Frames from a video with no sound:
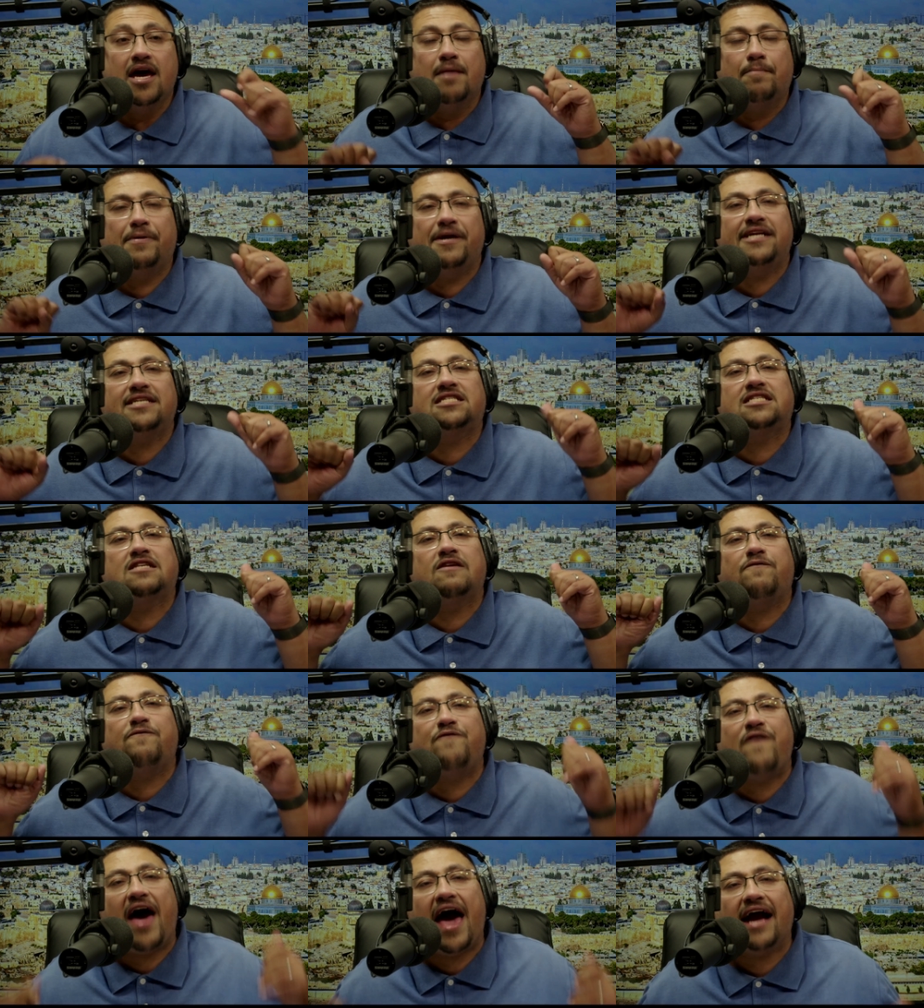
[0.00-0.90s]
but it's the
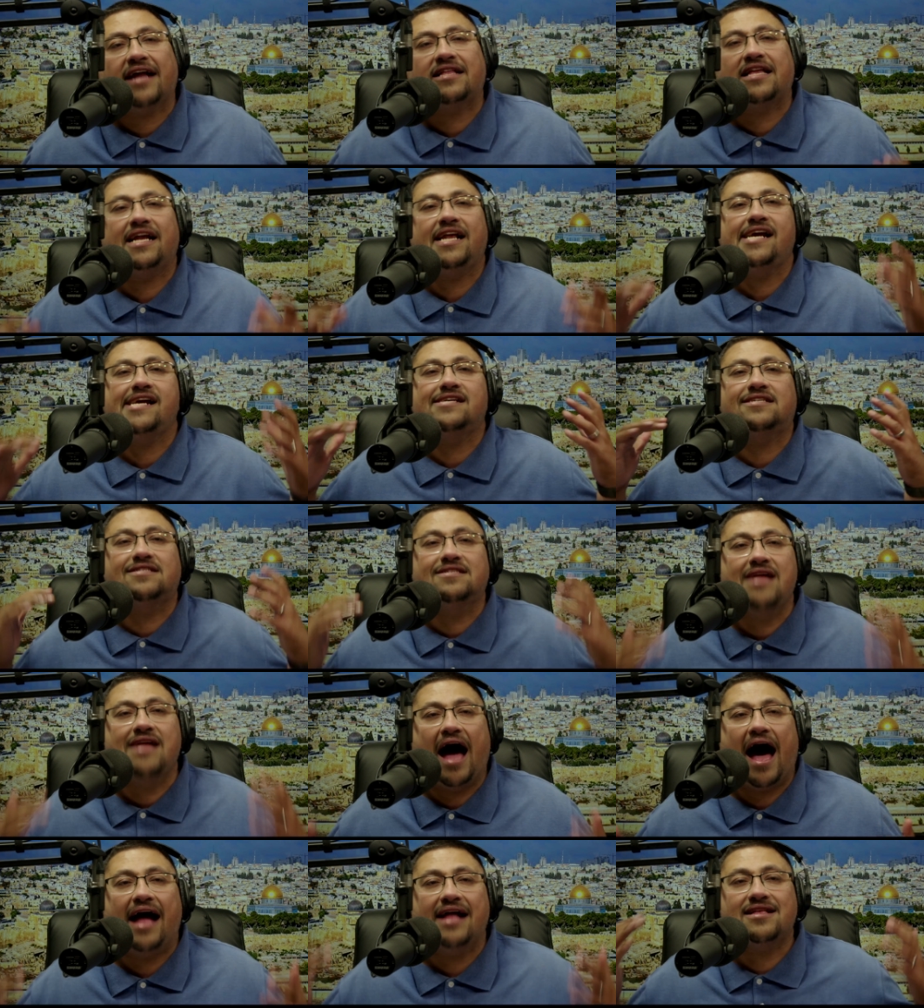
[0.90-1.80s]
fact that he's
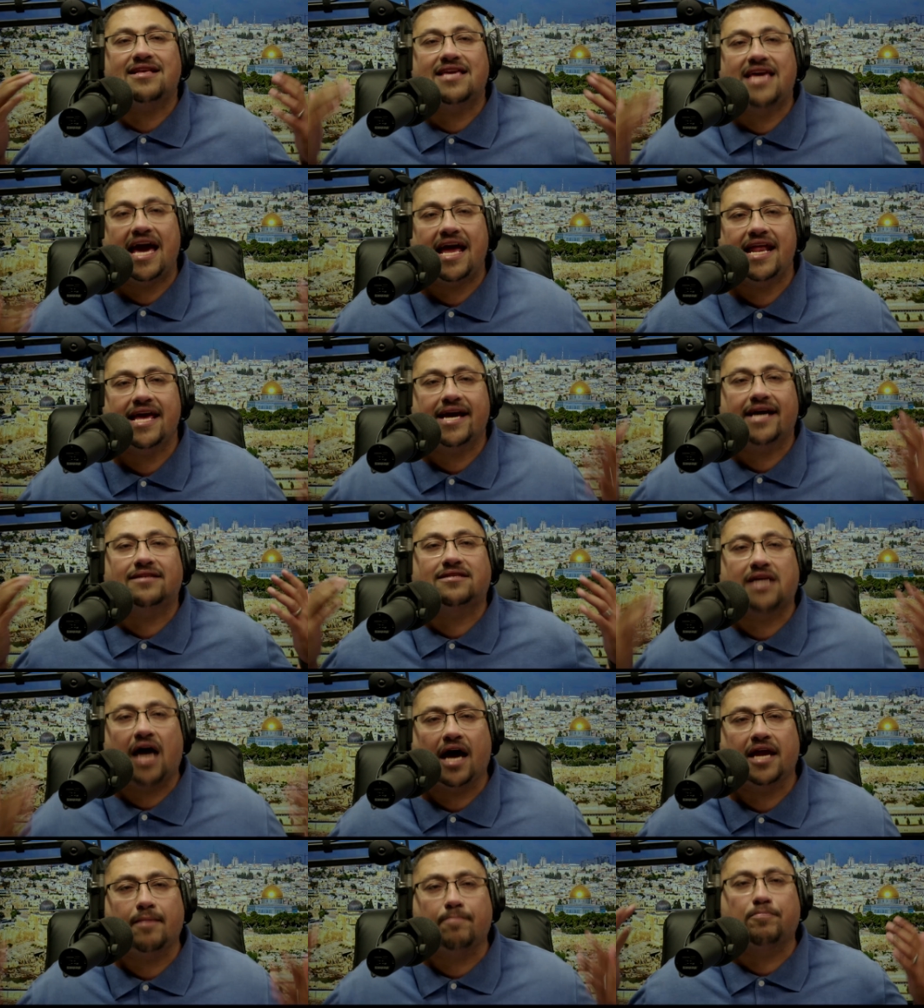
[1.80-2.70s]
not getting a
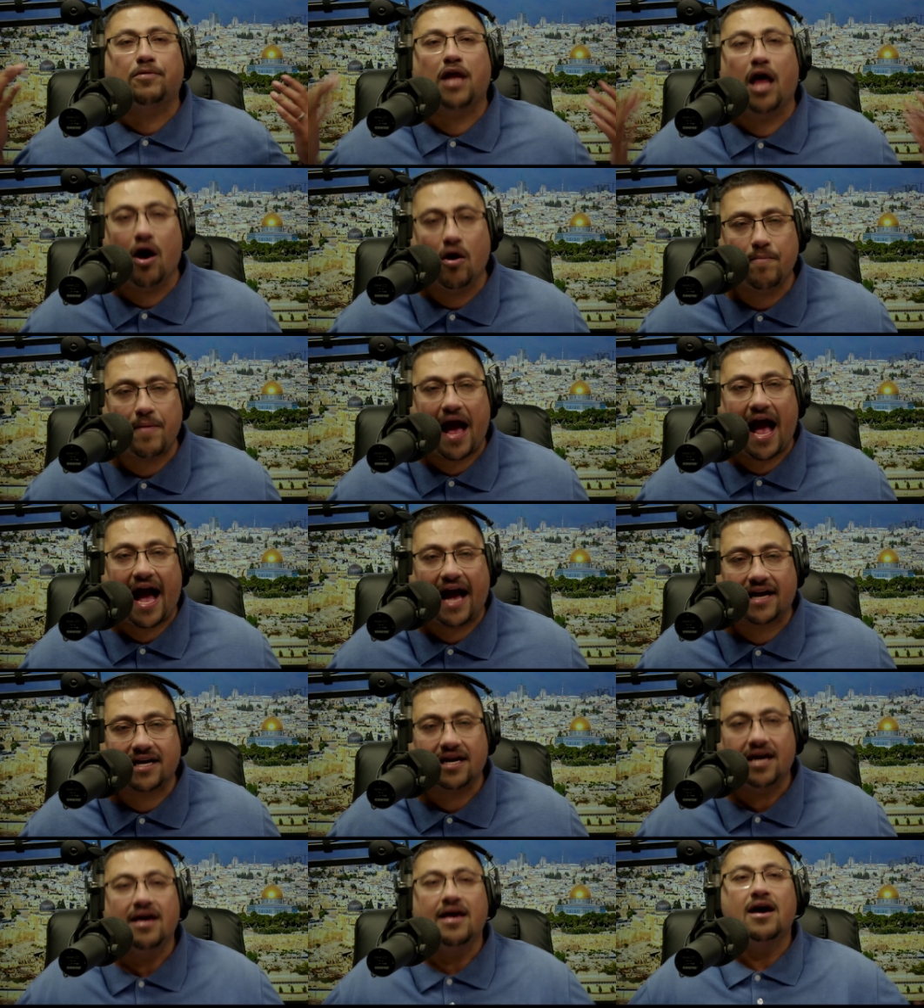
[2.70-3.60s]
ton of
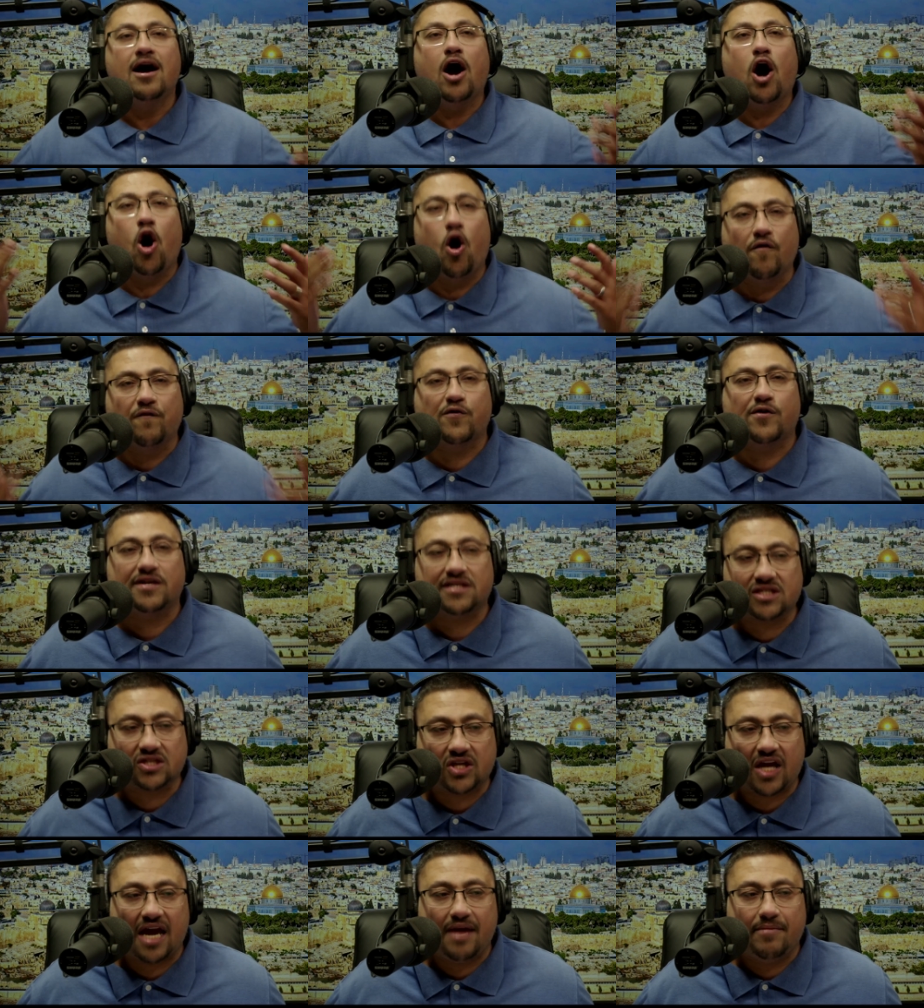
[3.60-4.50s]
blowback over a
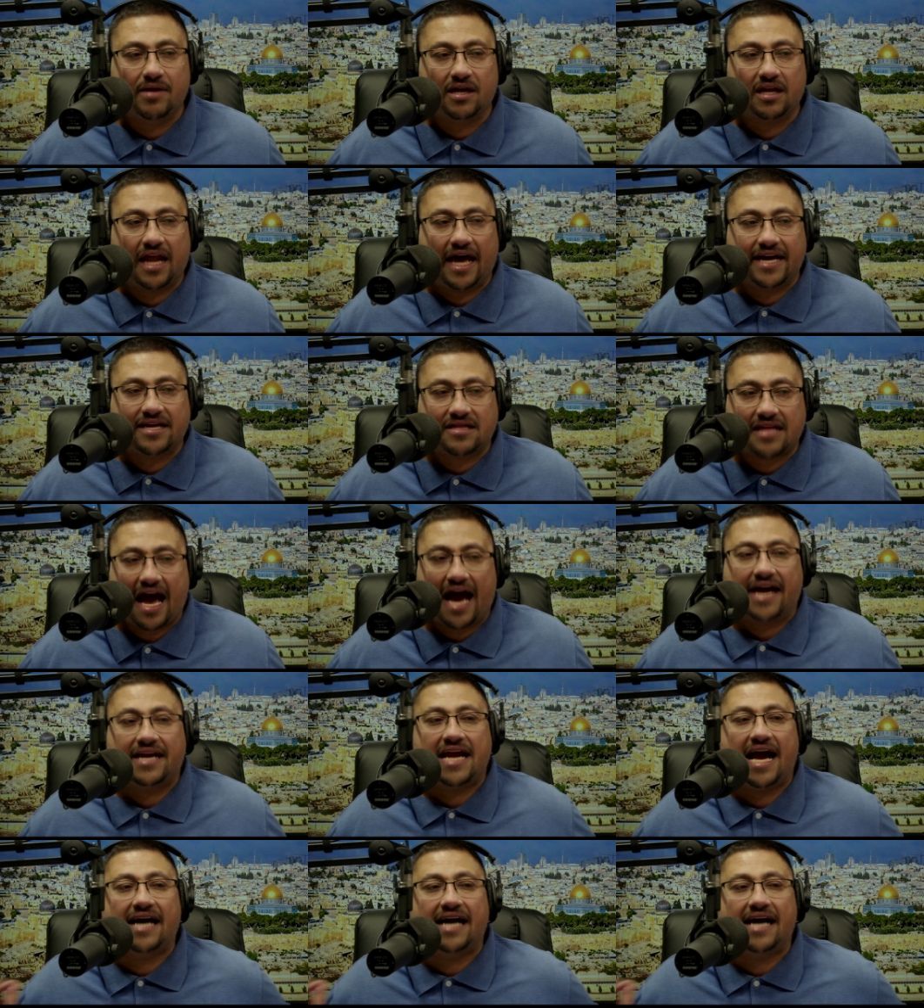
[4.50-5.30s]
statement like that.